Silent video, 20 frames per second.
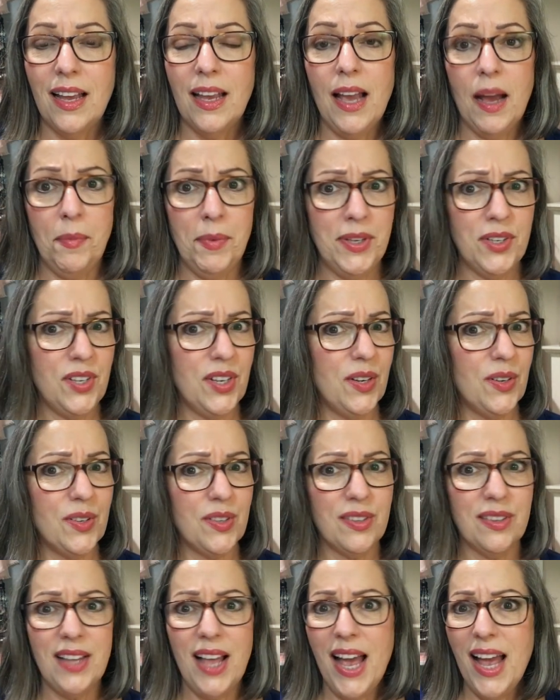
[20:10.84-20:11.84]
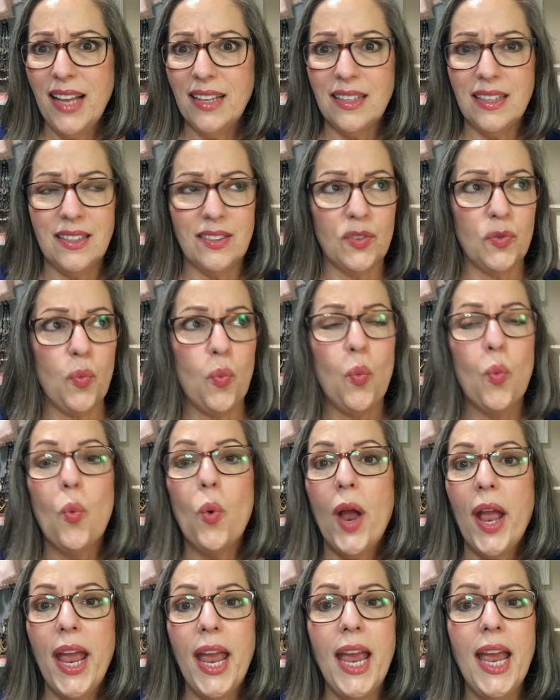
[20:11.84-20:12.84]
Yeah, I mean, she goes, that is
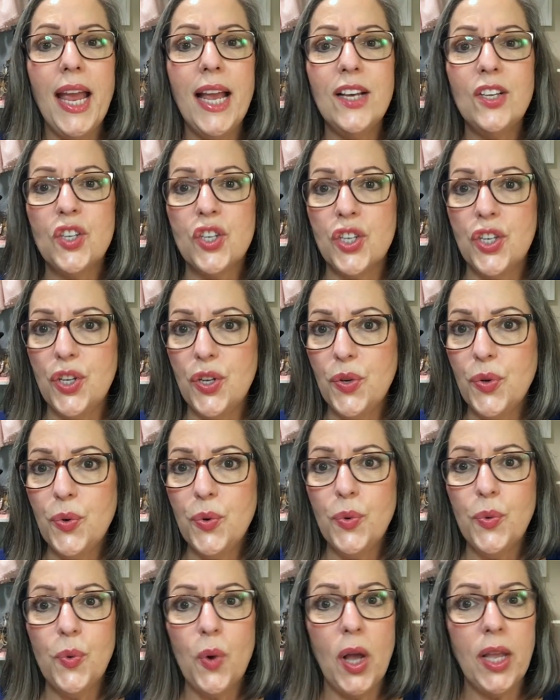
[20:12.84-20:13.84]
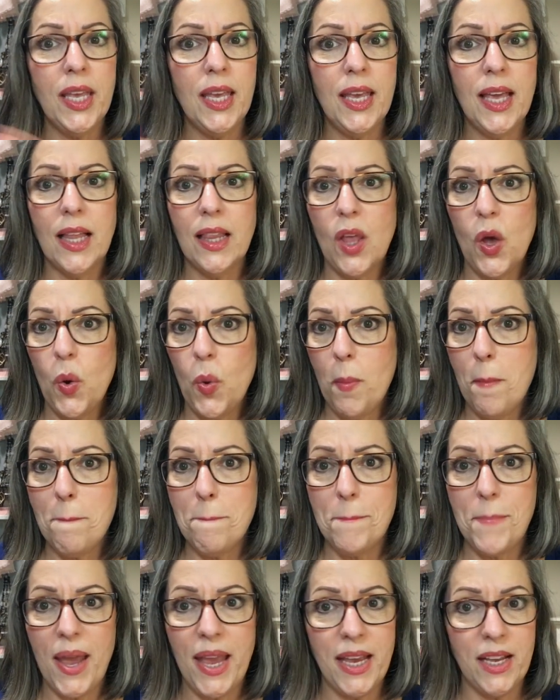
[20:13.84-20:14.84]
way too yellow
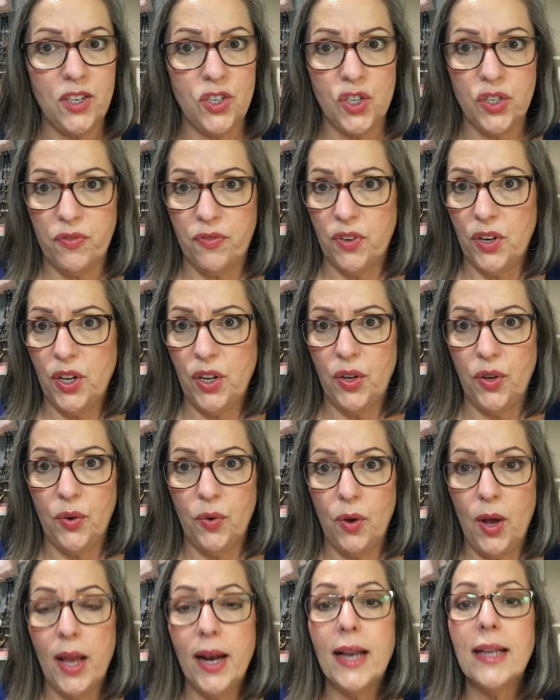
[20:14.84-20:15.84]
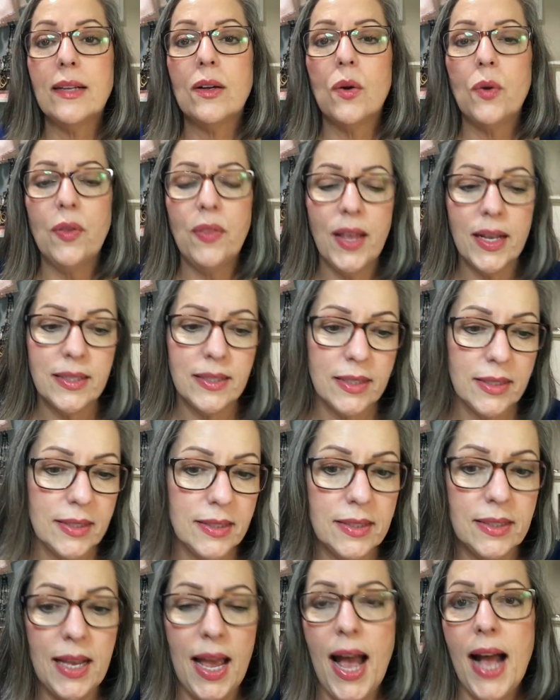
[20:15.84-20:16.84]
beige for you. And I go, and that's
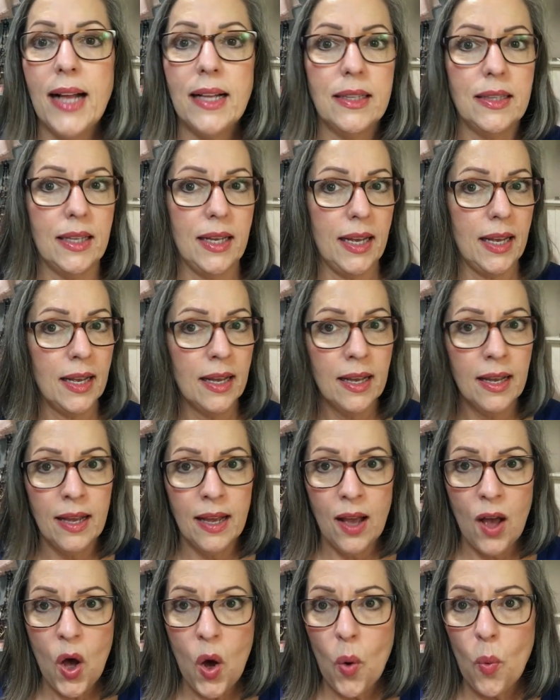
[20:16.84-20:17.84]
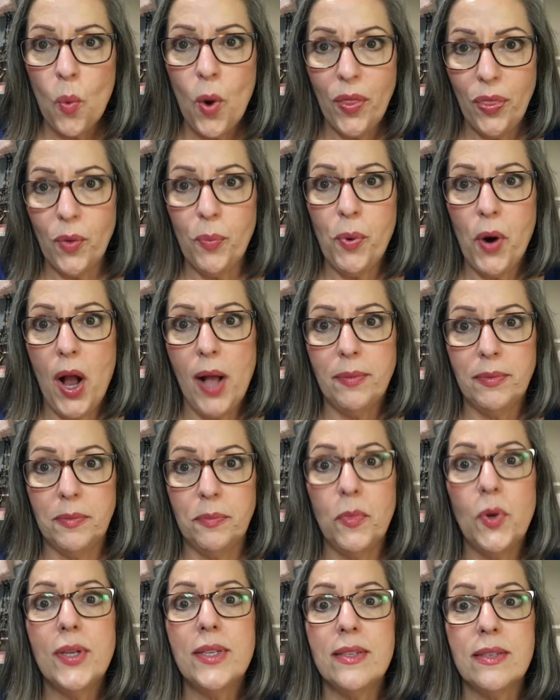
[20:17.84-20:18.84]
exactly what the
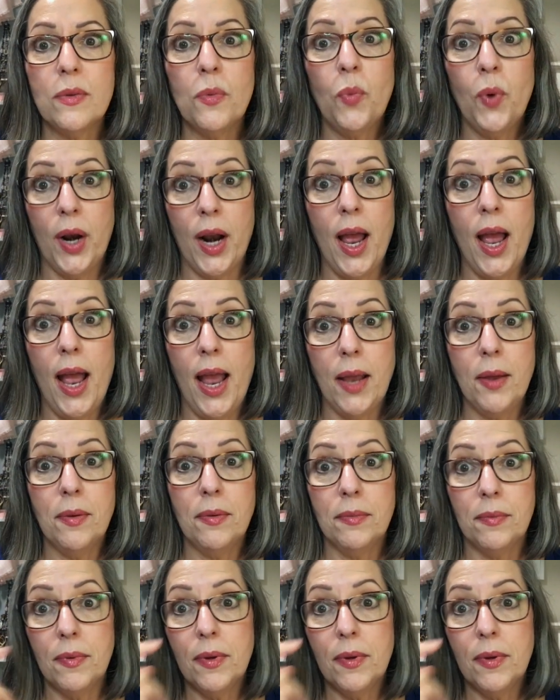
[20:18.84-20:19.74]
problem was when I